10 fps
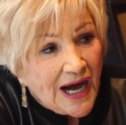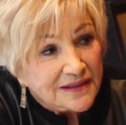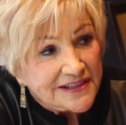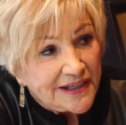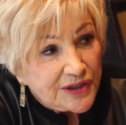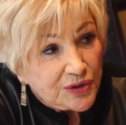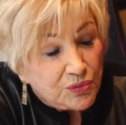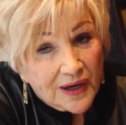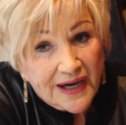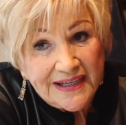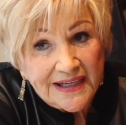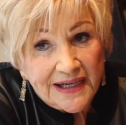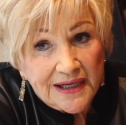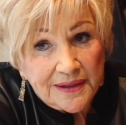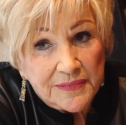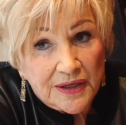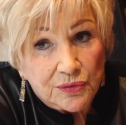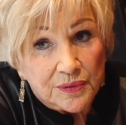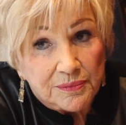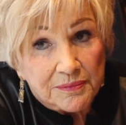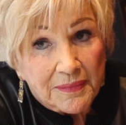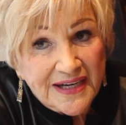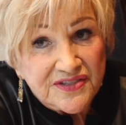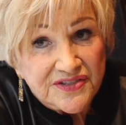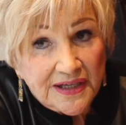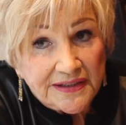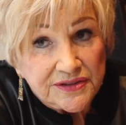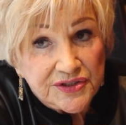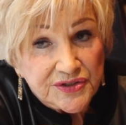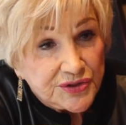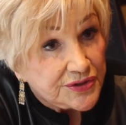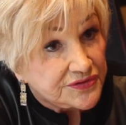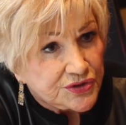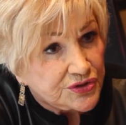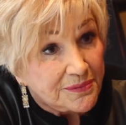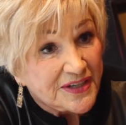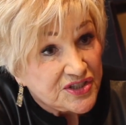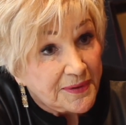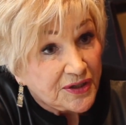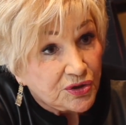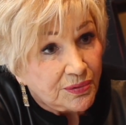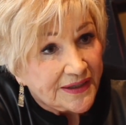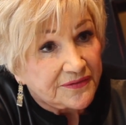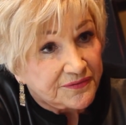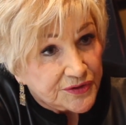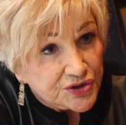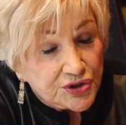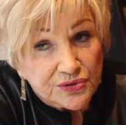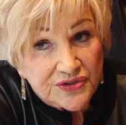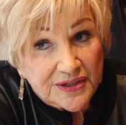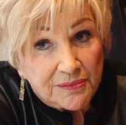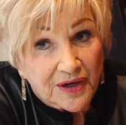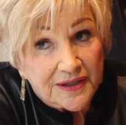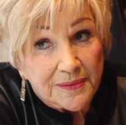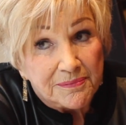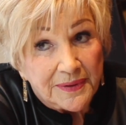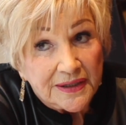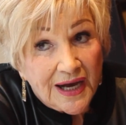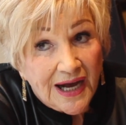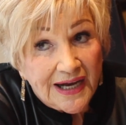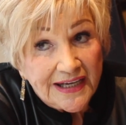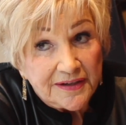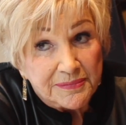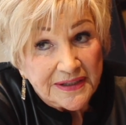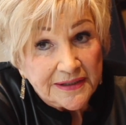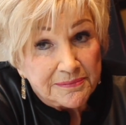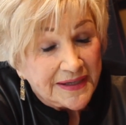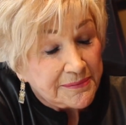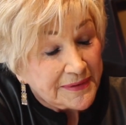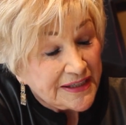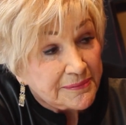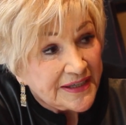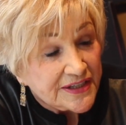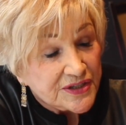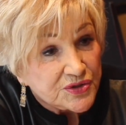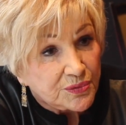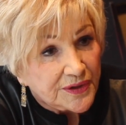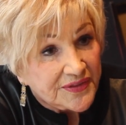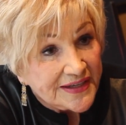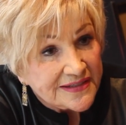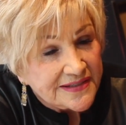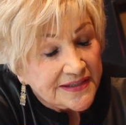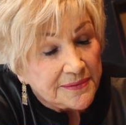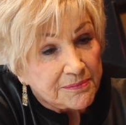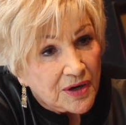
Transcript: I'll tell you why. Um, my son deserves a tremendous amount of credit for choosing Markham, but I have been in many, many meetings where they said that